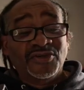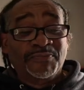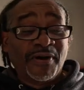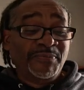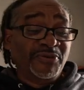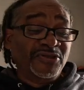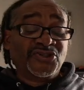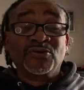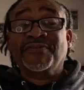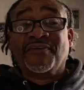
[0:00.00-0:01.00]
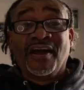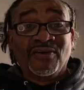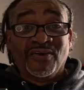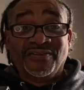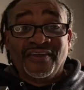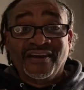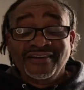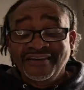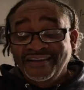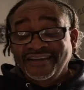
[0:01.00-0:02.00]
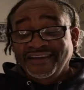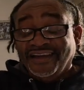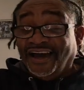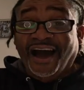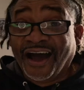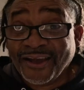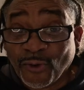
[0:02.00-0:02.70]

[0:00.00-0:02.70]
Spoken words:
you can probably put a Surefire on there. I